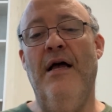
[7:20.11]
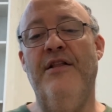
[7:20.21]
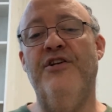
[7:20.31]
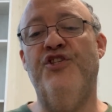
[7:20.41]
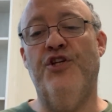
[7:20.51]

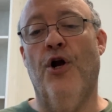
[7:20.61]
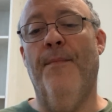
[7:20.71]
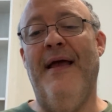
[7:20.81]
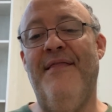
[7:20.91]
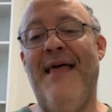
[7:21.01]

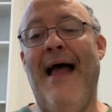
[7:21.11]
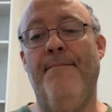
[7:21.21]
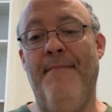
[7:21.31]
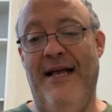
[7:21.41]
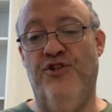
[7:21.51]
disturbing
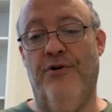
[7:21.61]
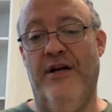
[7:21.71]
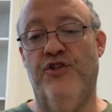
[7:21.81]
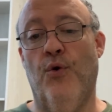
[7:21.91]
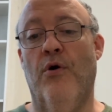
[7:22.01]
that
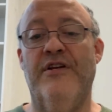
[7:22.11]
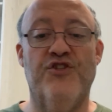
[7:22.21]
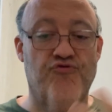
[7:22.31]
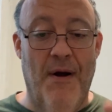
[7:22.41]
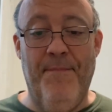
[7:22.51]
matrix or
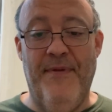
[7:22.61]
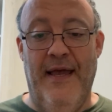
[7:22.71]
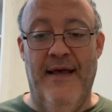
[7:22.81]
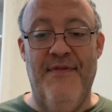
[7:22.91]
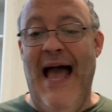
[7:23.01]

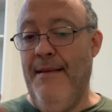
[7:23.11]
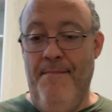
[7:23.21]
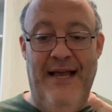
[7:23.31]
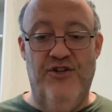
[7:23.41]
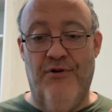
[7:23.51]
disrupting that
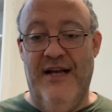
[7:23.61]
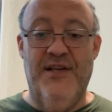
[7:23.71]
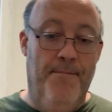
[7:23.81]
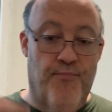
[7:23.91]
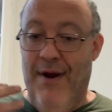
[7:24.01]

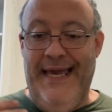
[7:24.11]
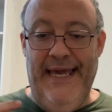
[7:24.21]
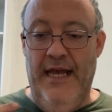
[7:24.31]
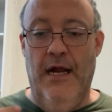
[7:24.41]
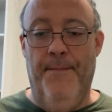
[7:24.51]
matrix and
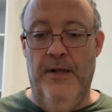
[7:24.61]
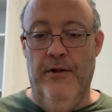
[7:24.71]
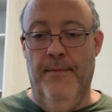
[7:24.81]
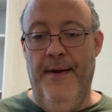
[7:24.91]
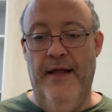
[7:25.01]
breaking it up a
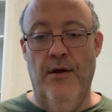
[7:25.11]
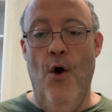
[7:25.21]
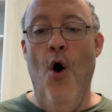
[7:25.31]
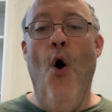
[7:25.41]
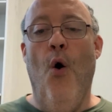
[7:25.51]
little bit.
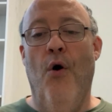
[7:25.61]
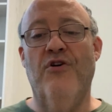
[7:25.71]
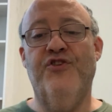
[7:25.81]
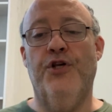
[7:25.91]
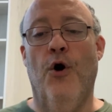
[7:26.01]

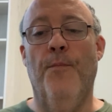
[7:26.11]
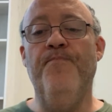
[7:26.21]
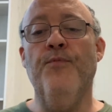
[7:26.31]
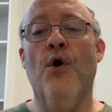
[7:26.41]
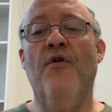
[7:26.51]

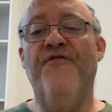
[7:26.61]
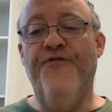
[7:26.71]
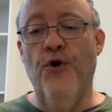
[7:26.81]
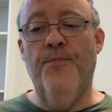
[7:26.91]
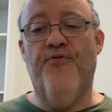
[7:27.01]
Also,
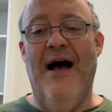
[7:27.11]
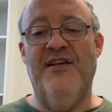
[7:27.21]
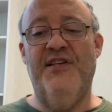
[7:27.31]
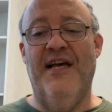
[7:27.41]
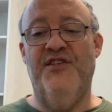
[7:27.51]
food
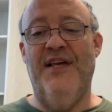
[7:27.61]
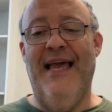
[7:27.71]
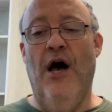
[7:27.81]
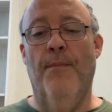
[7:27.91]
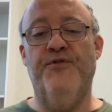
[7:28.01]
processing
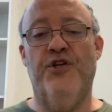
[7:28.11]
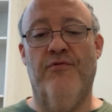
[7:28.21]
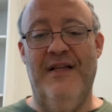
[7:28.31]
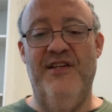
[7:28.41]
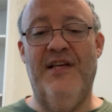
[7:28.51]
helps to
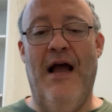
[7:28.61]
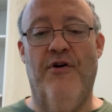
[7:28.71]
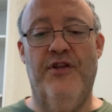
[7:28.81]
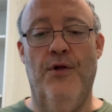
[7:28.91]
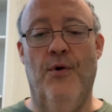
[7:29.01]
release
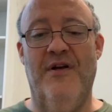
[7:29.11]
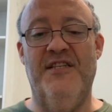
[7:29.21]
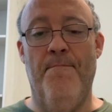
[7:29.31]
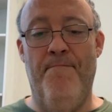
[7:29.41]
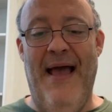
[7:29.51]
carotenoids
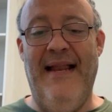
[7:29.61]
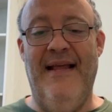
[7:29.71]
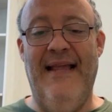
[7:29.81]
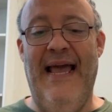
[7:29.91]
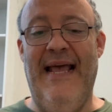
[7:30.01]

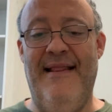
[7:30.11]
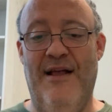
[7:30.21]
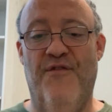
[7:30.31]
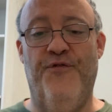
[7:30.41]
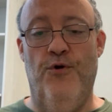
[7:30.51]
embedded in
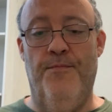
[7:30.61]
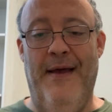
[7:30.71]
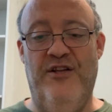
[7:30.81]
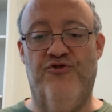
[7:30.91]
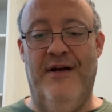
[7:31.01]
their food
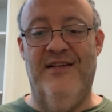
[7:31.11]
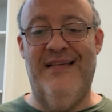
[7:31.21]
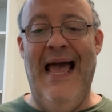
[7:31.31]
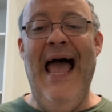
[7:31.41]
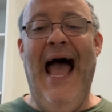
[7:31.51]

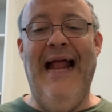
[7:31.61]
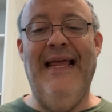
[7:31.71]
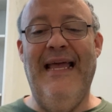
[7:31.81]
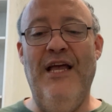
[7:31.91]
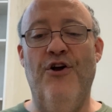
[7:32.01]
matrix and
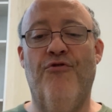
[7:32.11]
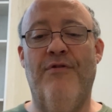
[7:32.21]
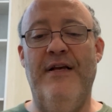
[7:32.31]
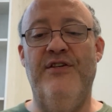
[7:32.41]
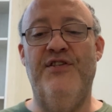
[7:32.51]

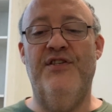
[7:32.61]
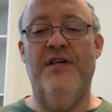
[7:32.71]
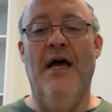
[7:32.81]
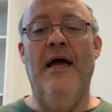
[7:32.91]
increases